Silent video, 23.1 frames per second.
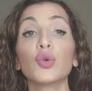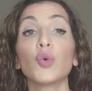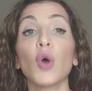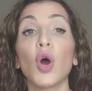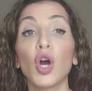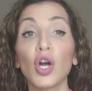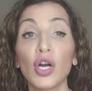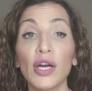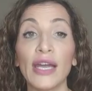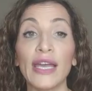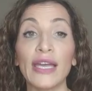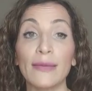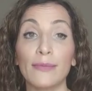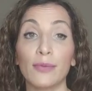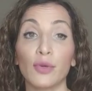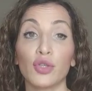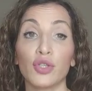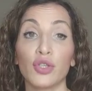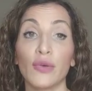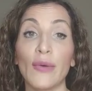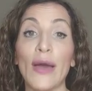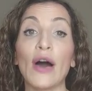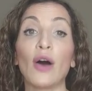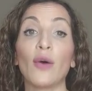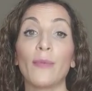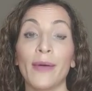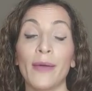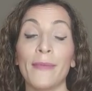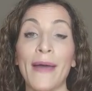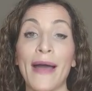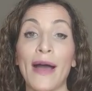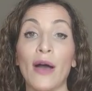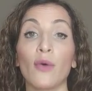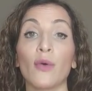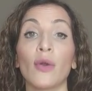who are able to help
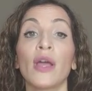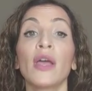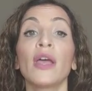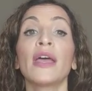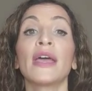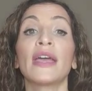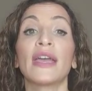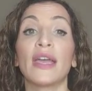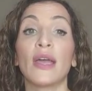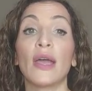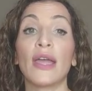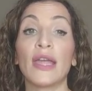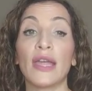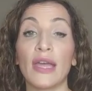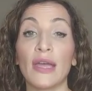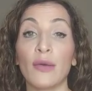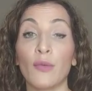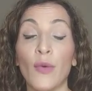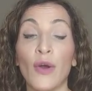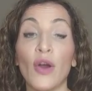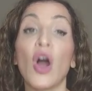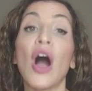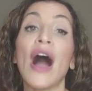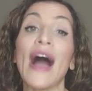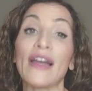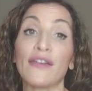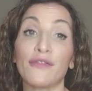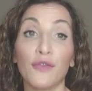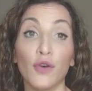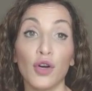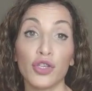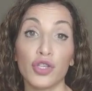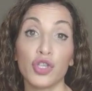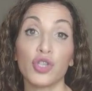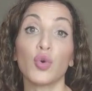him out eh, where I
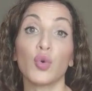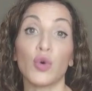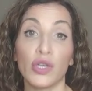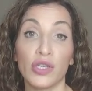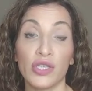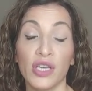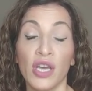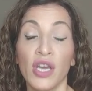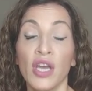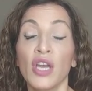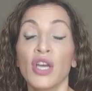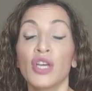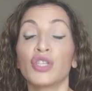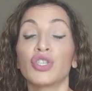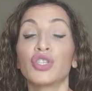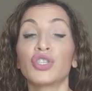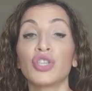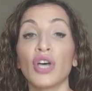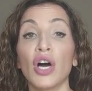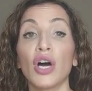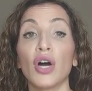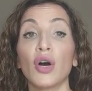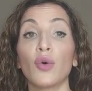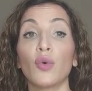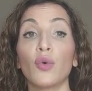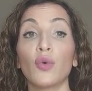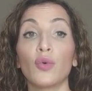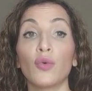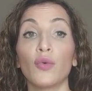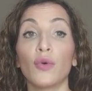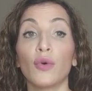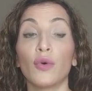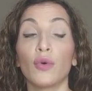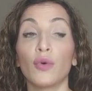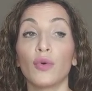fall short. So
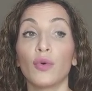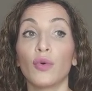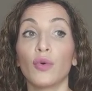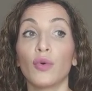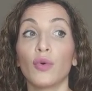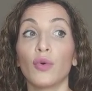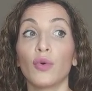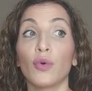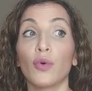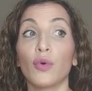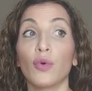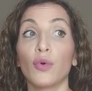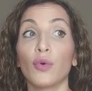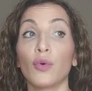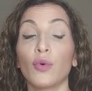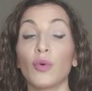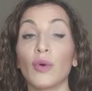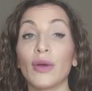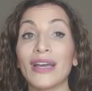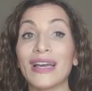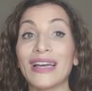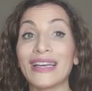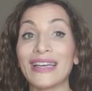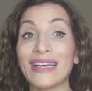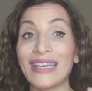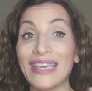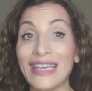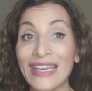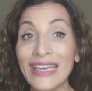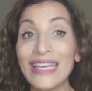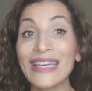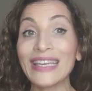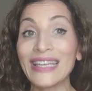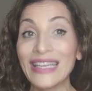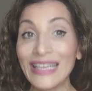
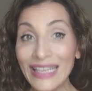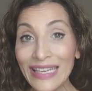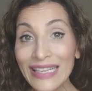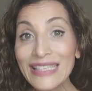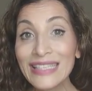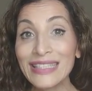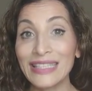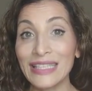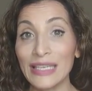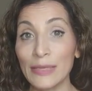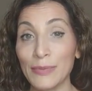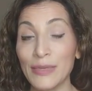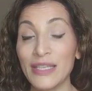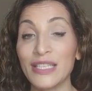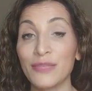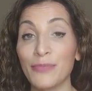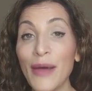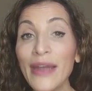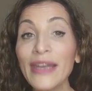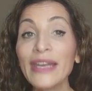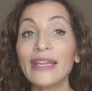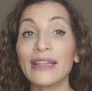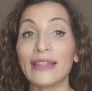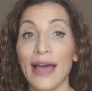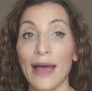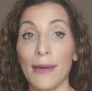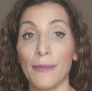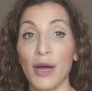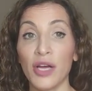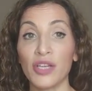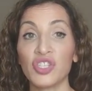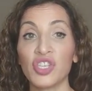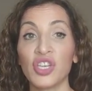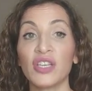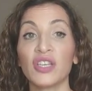he could easily be spending that
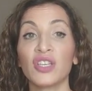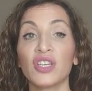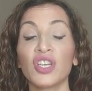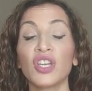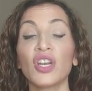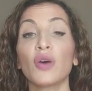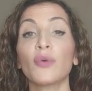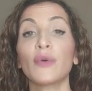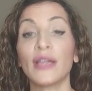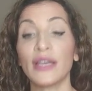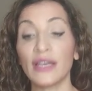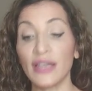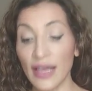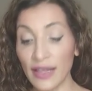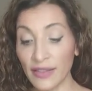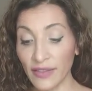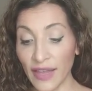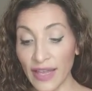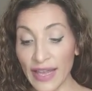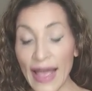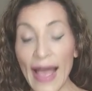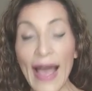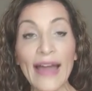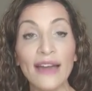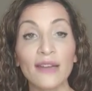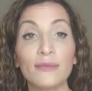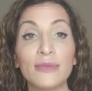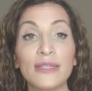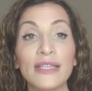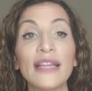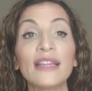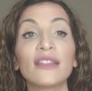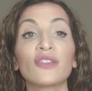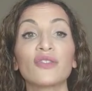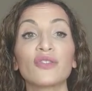much. And, you know, and, and like Adam
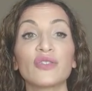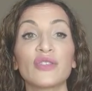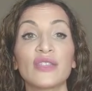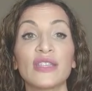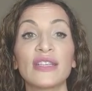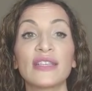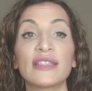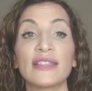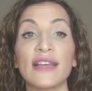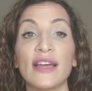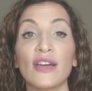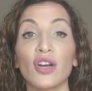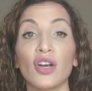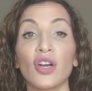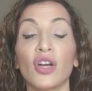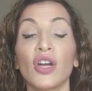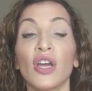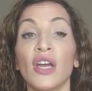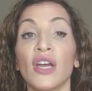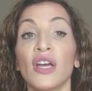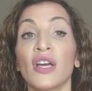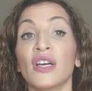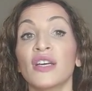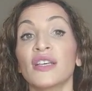said, there's things that are